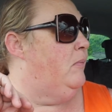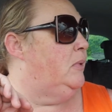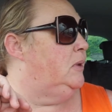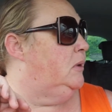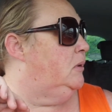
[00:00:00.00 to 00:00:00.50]

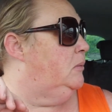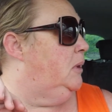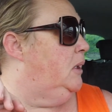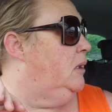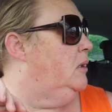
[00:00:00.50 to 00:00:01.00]
And oh
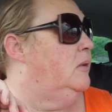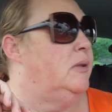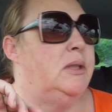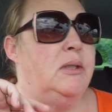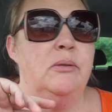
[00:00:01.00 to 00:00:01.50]
my god, there are
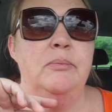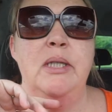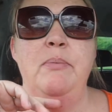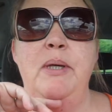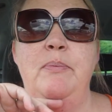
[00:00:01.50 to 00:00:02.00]
so
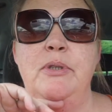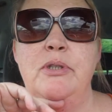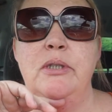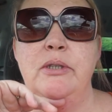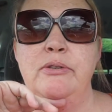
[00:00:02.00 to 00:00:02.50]
many people
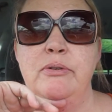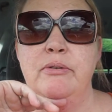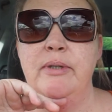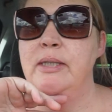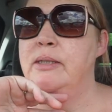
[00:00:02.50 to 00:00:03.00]
just loitering
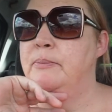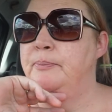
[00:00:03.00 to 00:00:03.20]
around.